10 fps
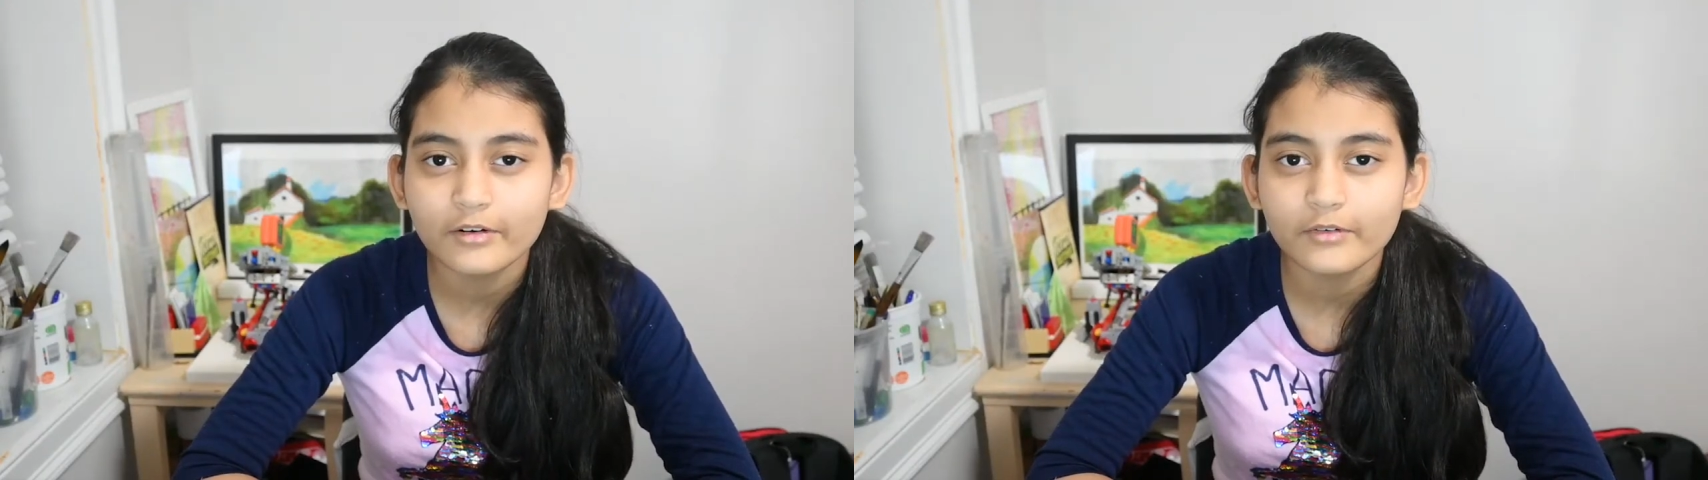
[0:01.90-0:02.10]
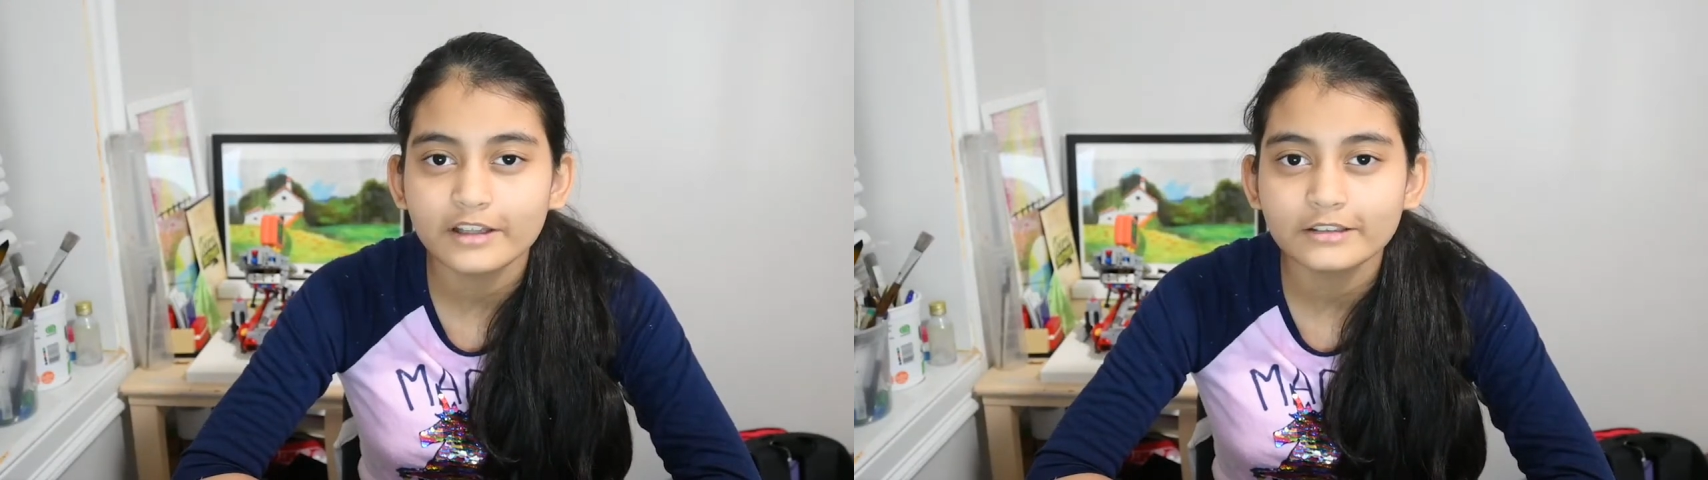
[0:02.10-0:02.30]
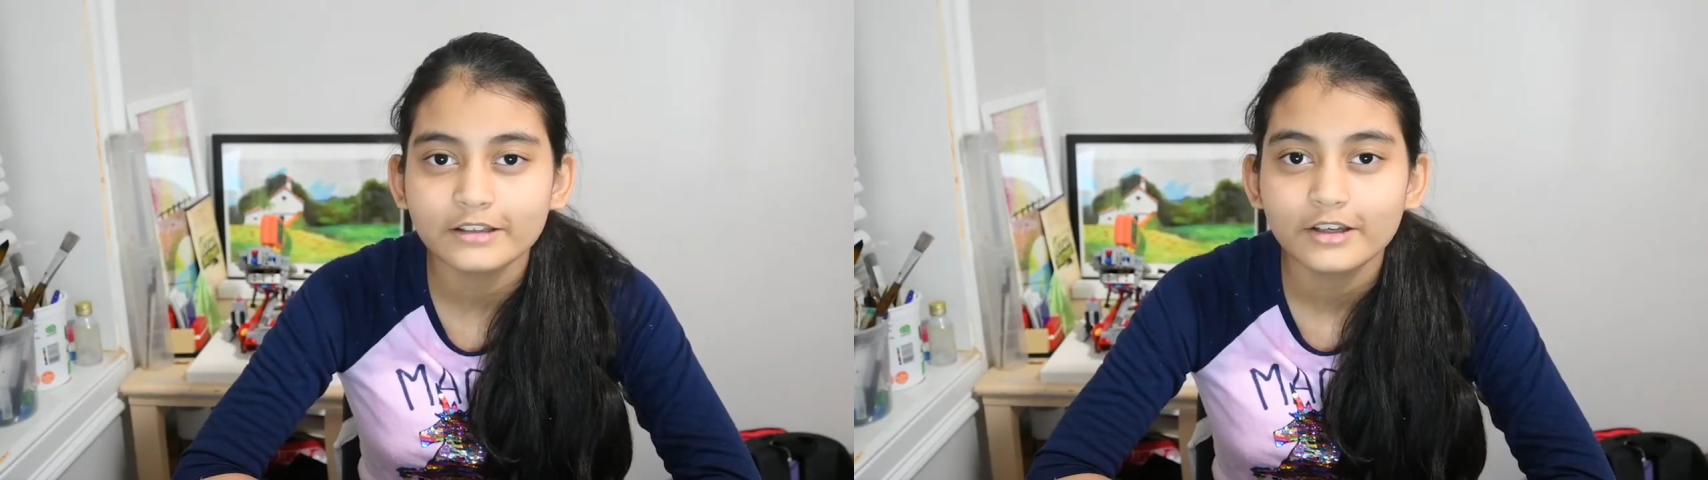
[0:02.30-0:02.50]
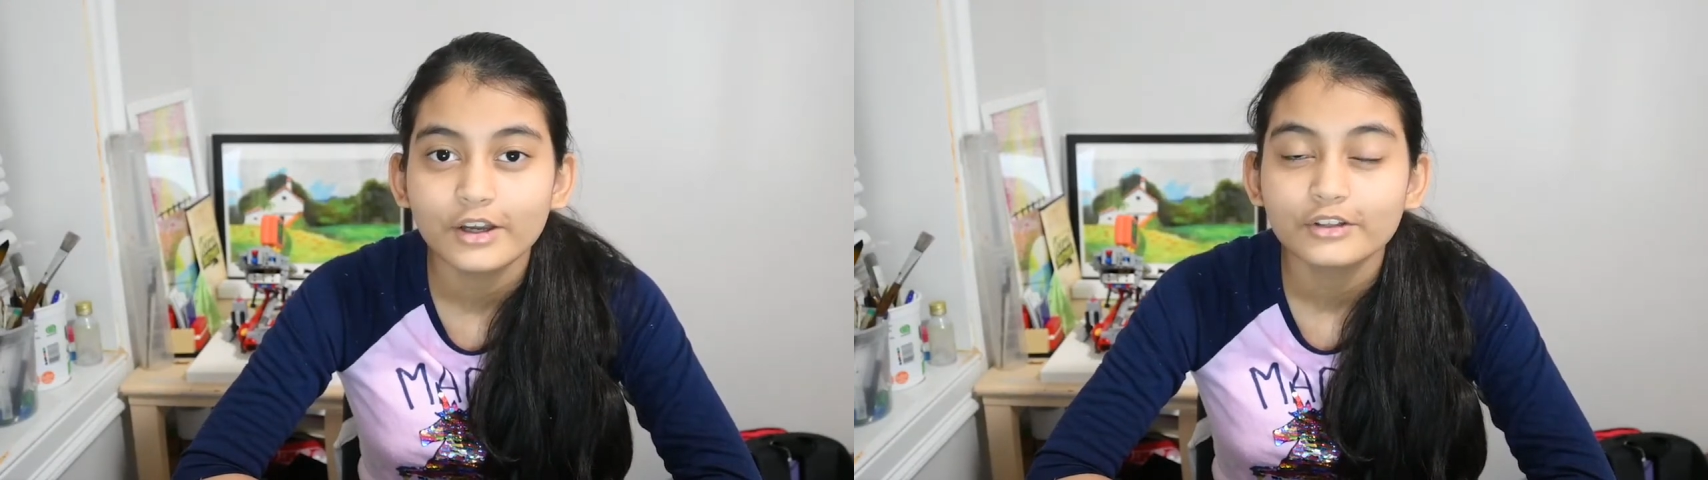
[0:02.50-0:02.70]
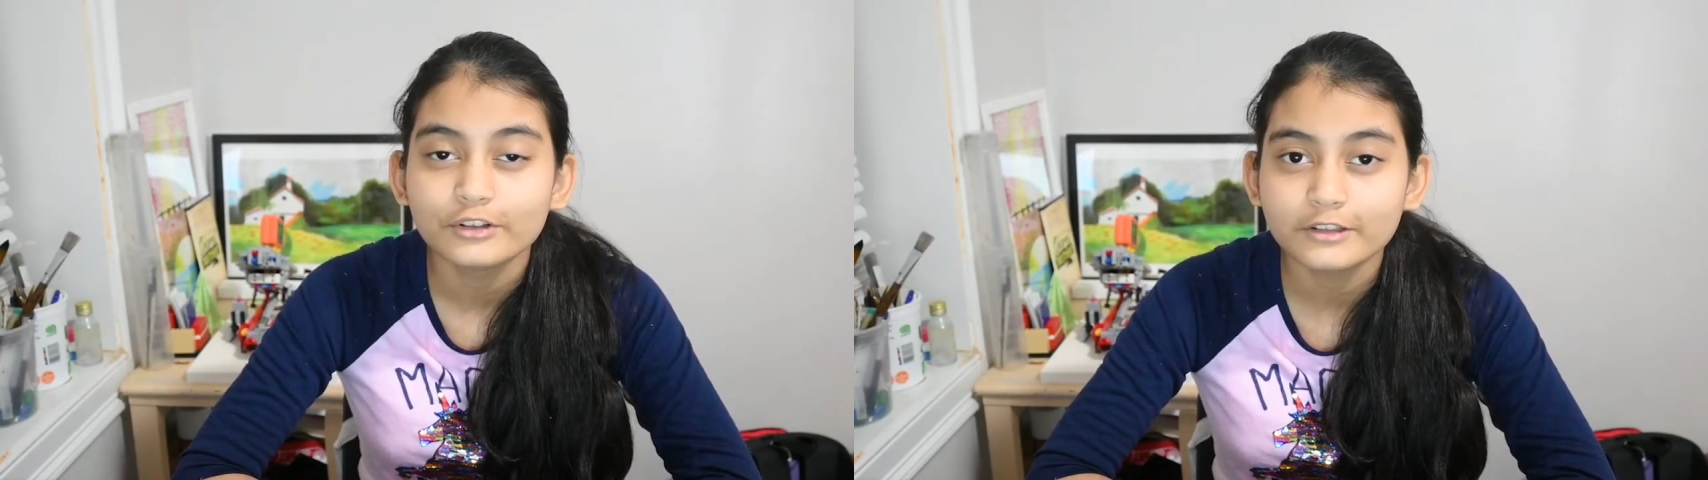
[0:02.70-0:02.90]
everyone,
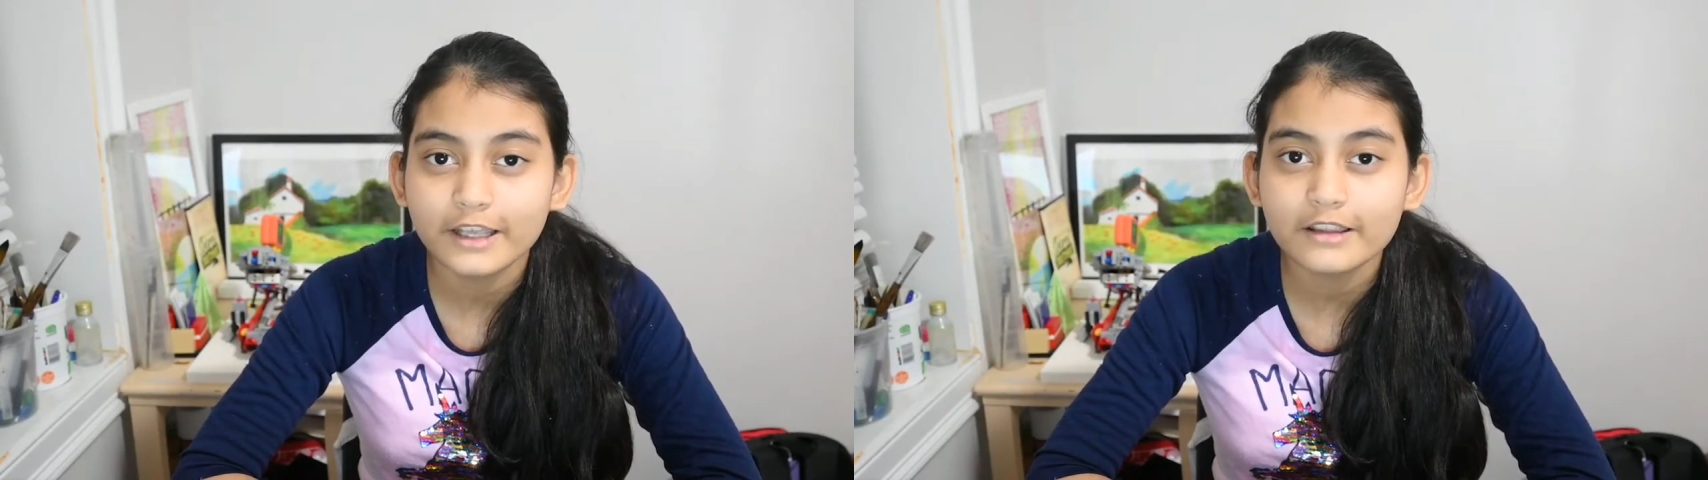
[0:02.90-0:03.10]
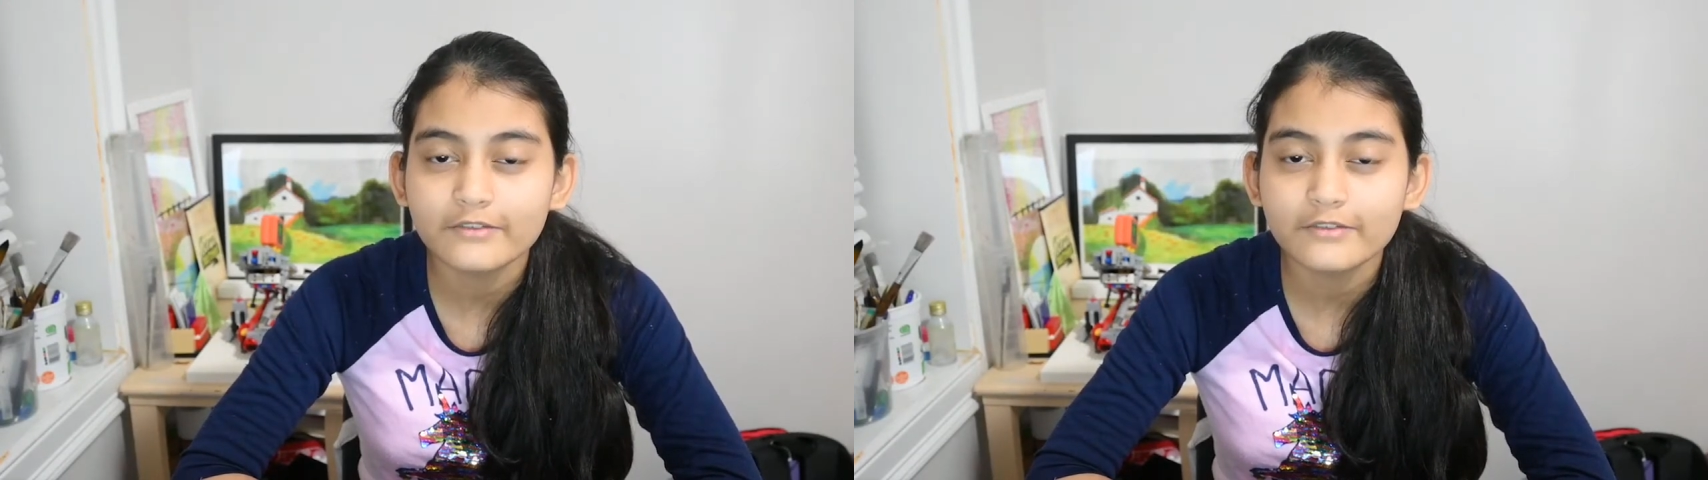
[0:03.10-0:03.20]
today's